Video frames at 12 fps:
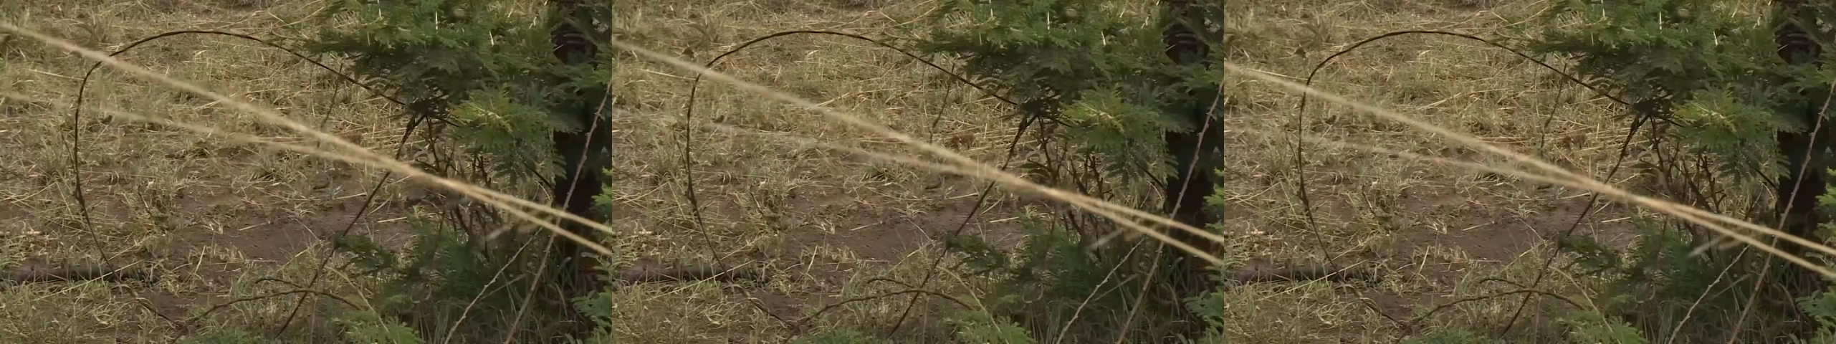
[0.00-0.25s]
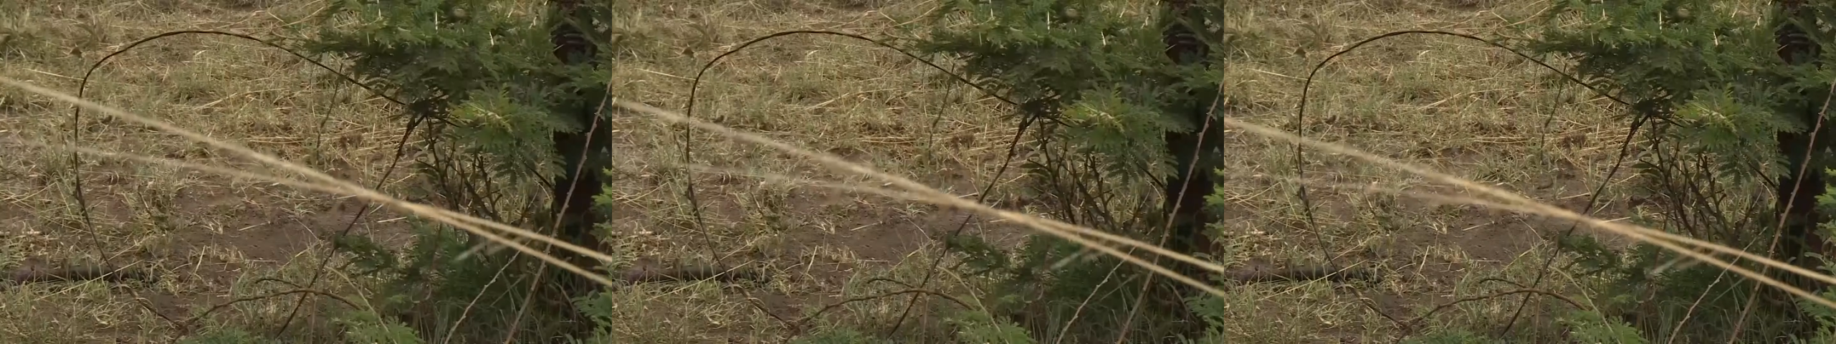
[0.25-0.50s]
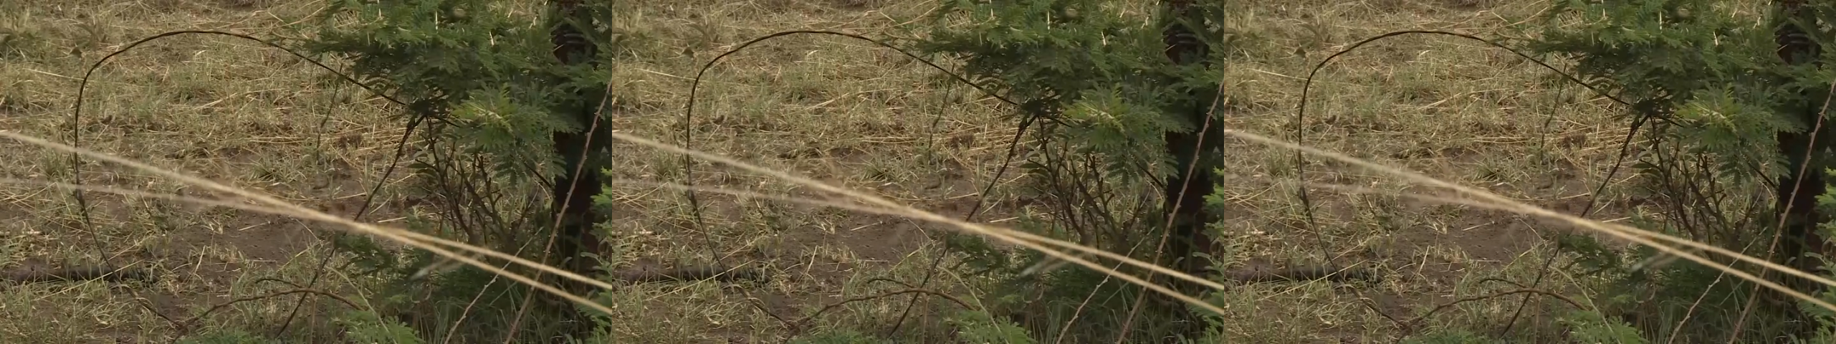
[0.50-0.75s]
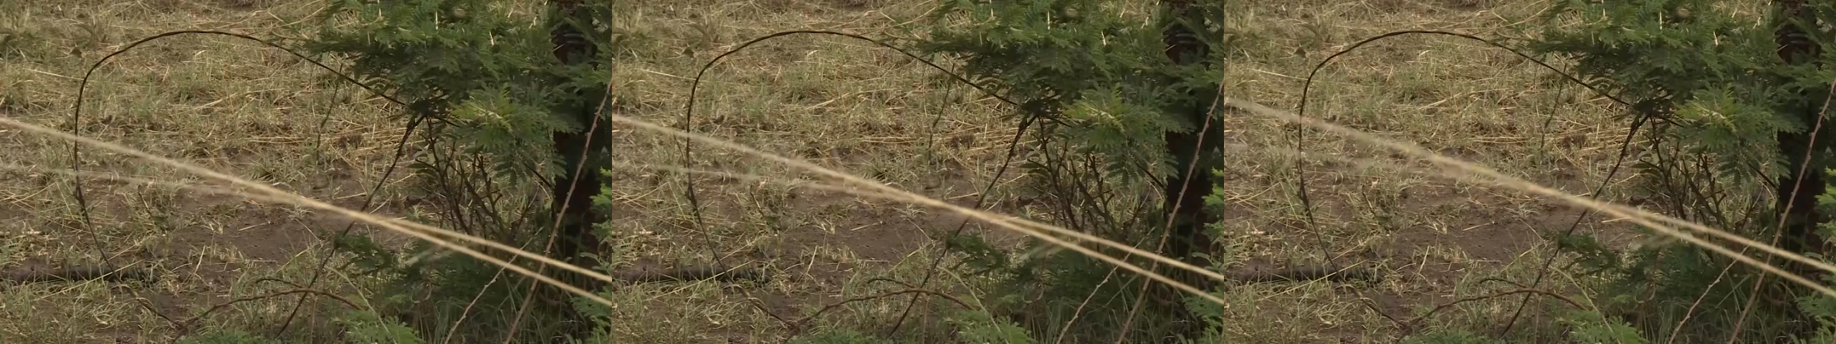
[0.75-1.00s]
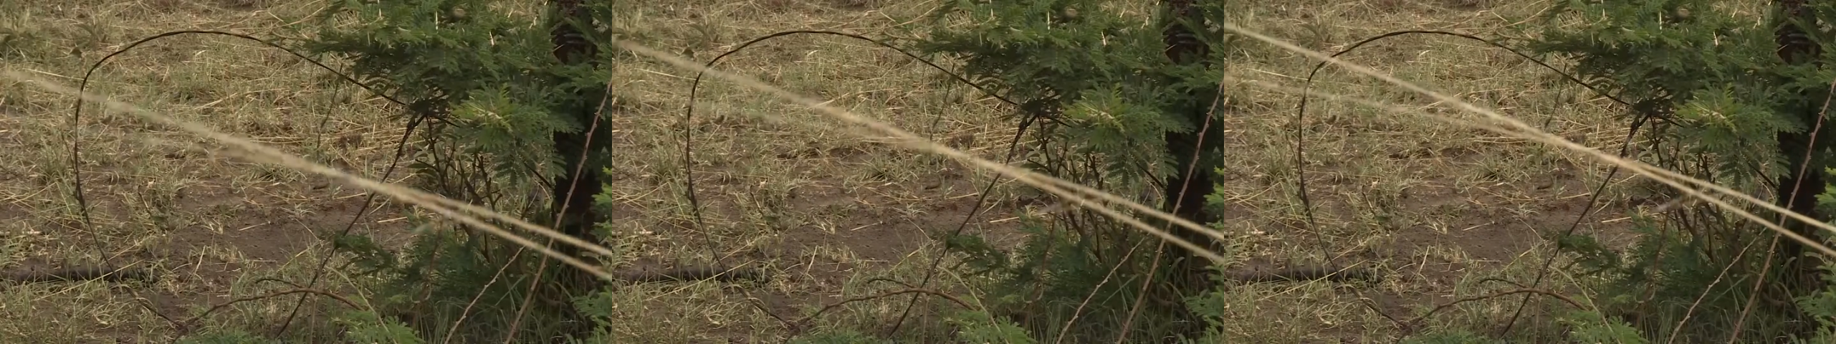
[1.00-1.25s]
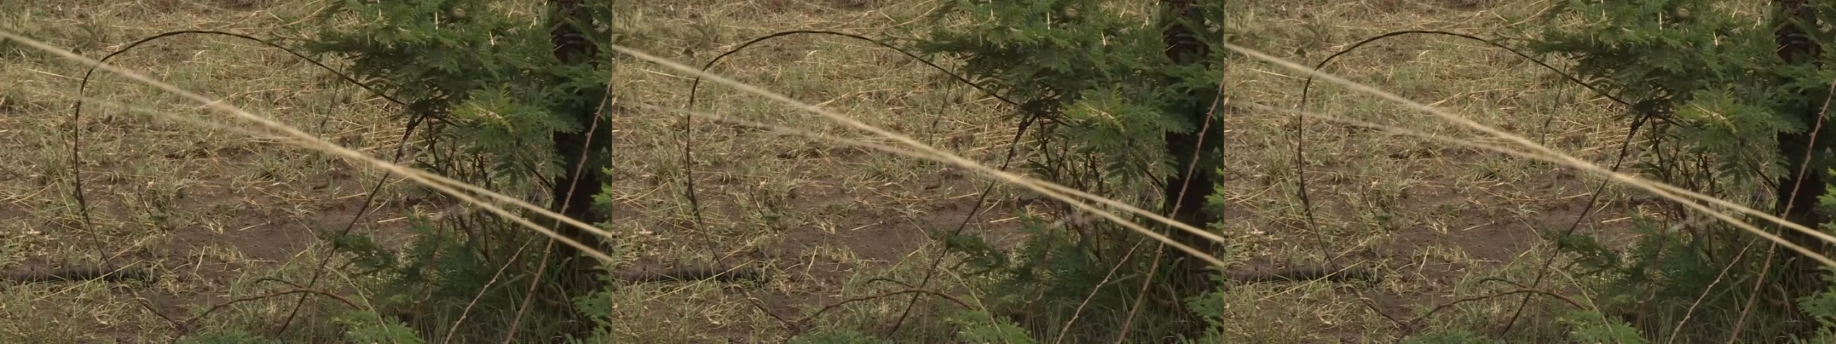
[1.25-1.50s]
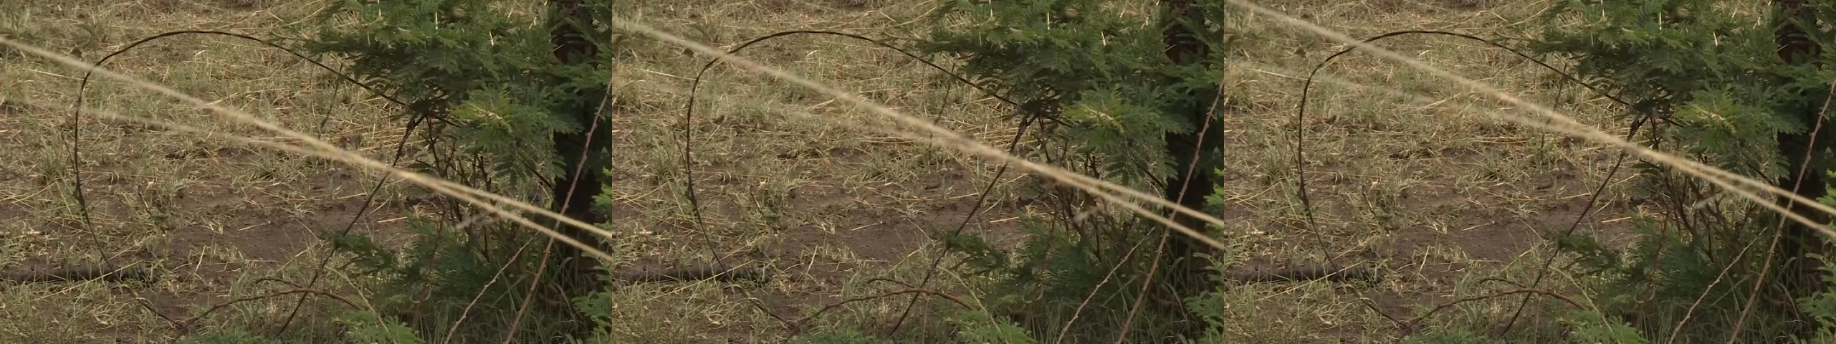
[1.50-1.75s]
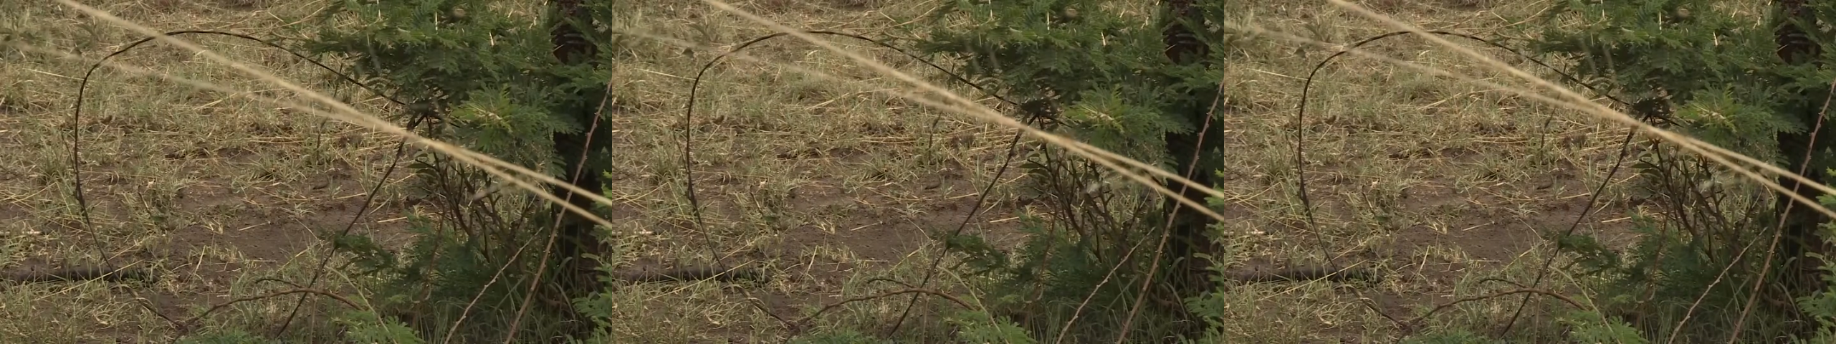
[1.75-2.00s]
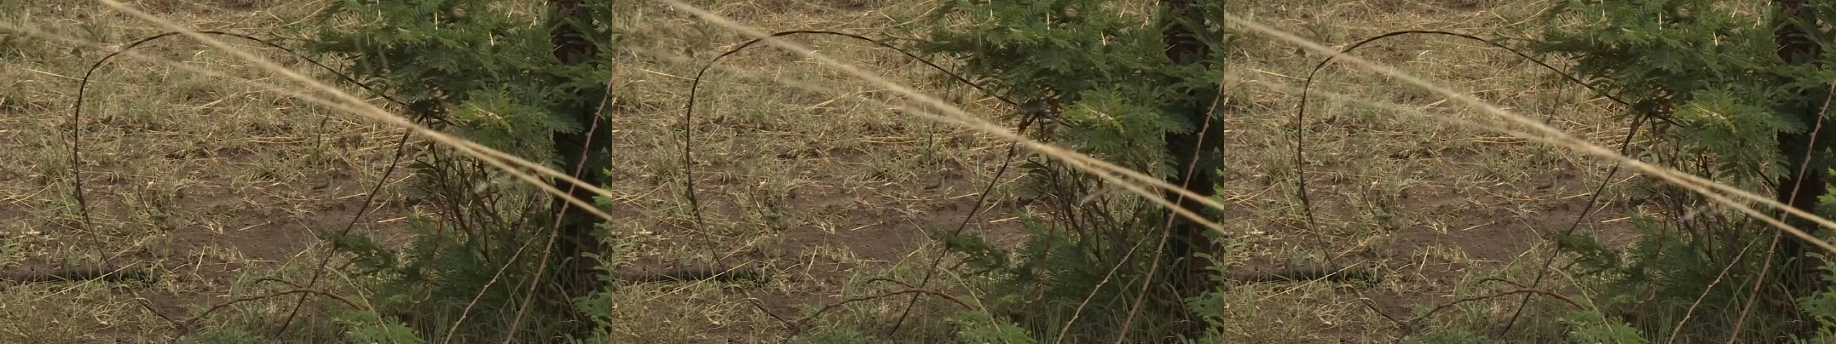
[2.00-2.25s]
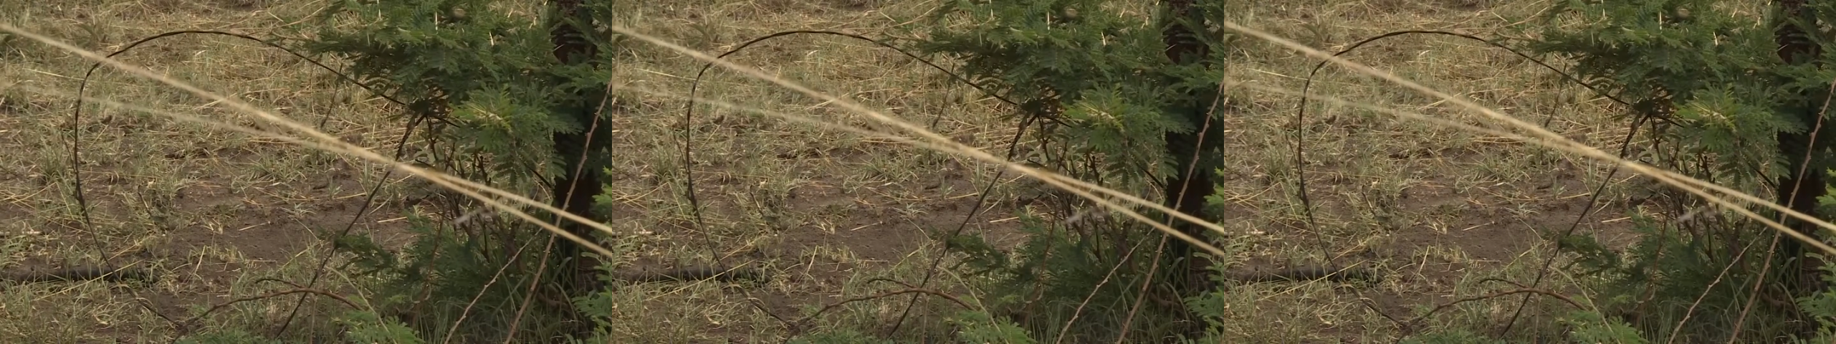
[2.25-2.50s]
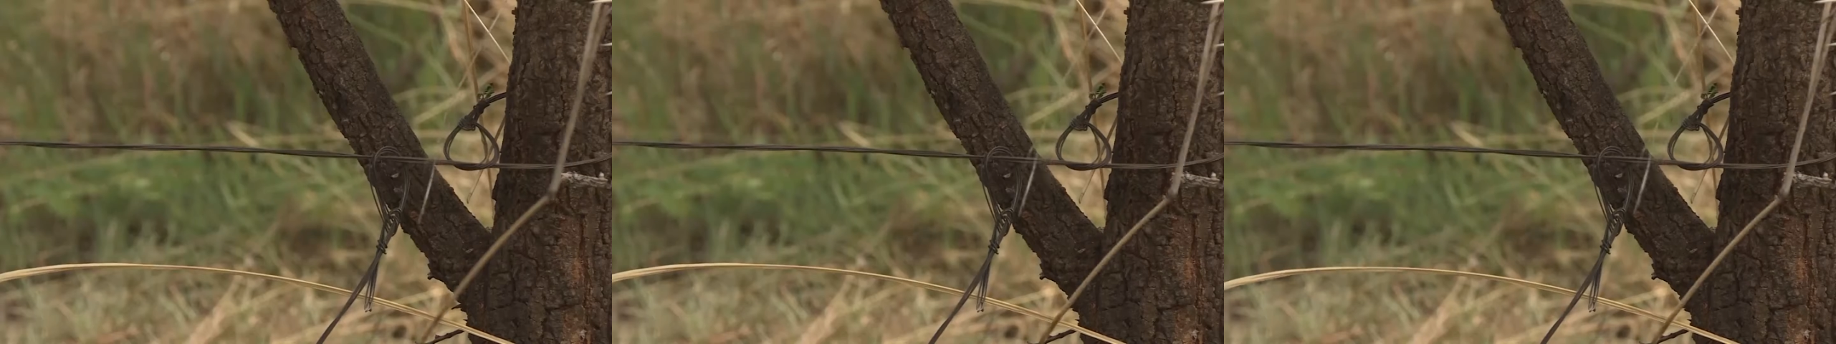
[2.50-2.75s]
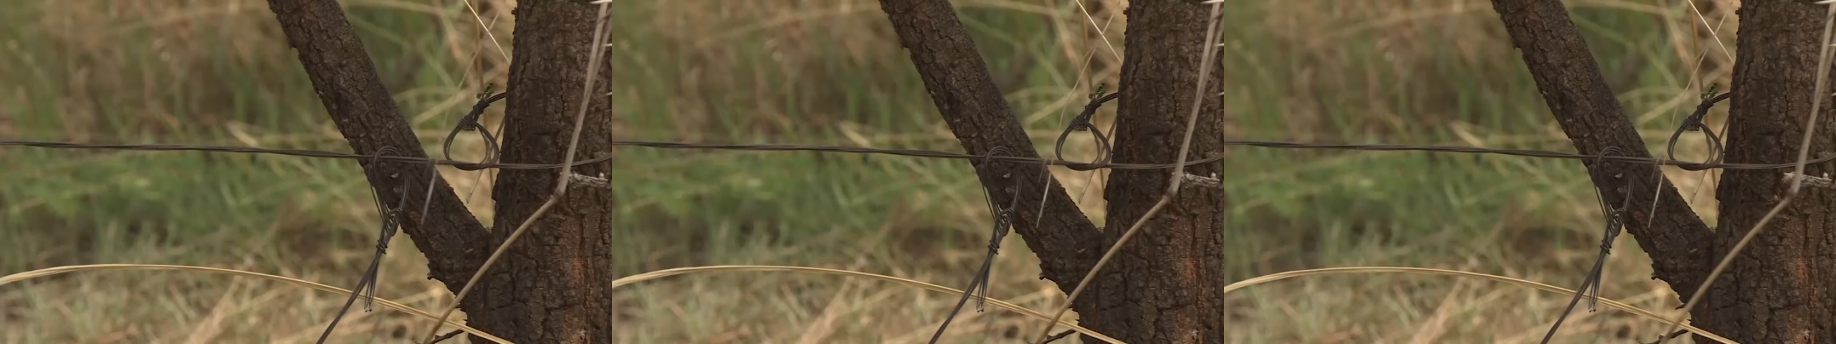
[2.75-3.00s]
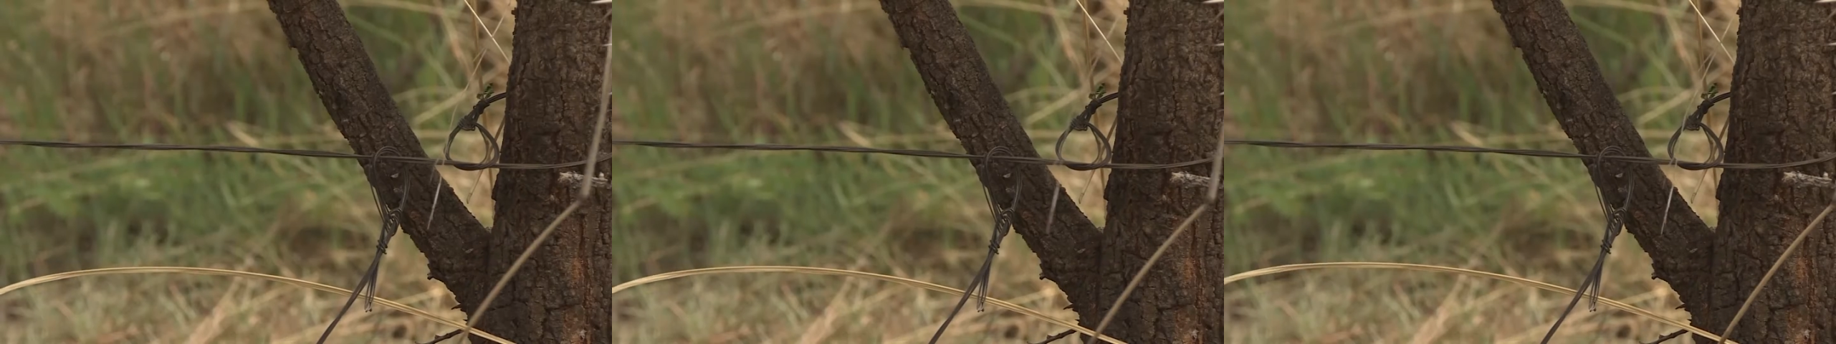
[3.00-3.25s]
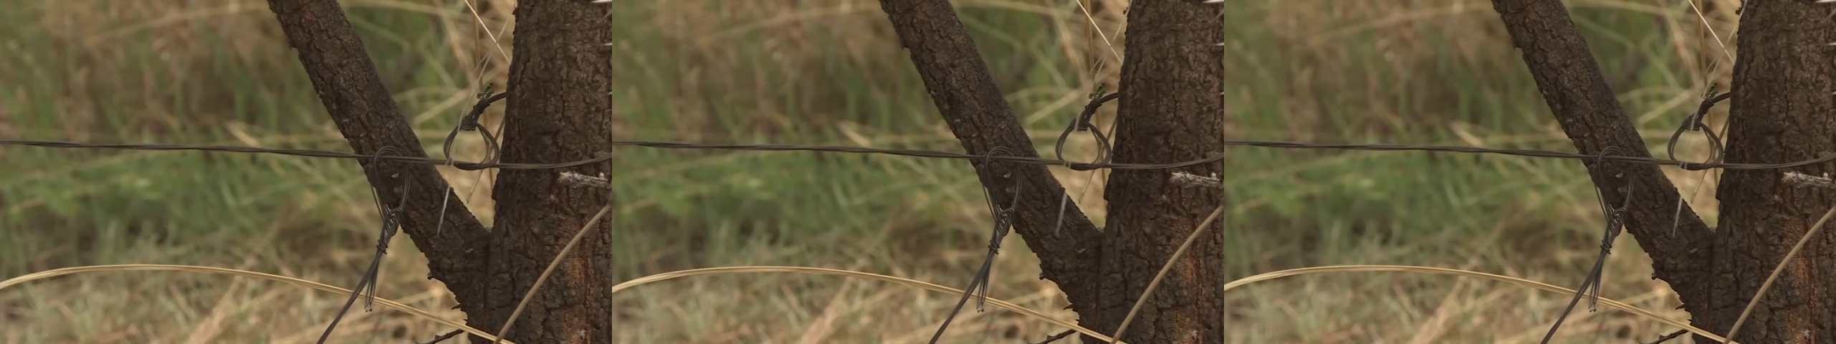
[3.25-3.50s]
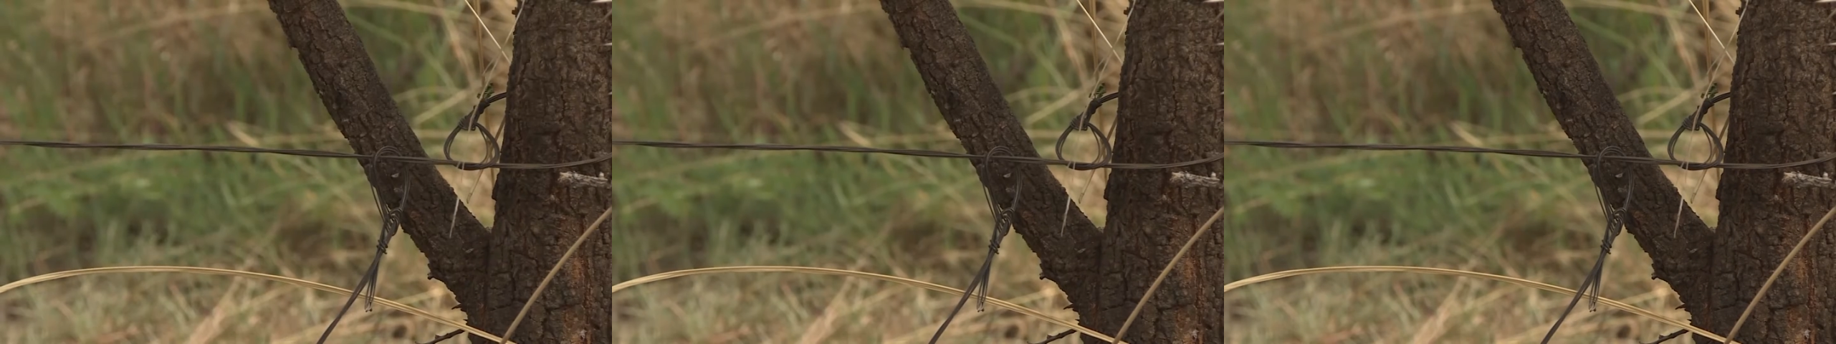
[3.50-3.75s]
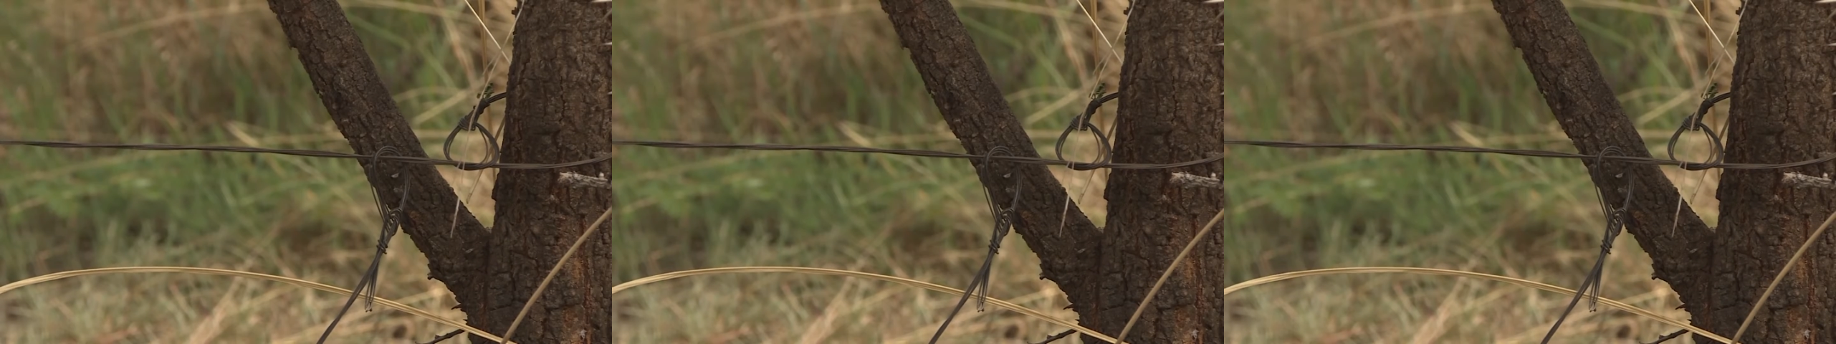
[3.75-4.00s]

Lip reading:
Nobody's mouth can be seen.